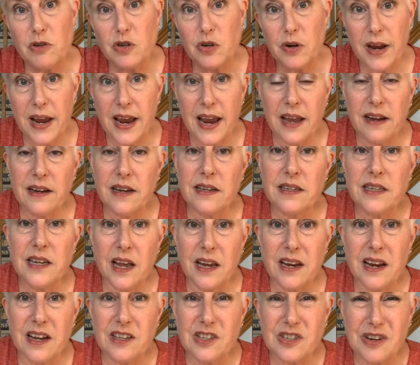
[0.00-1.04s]
your hand and tell
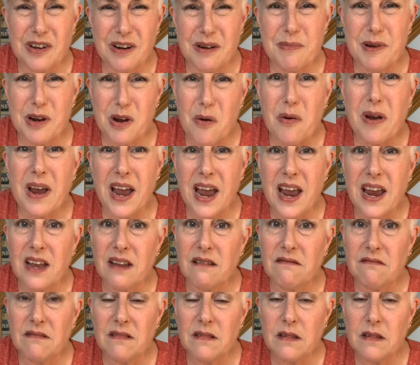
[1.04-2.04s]
you it's going to be okay and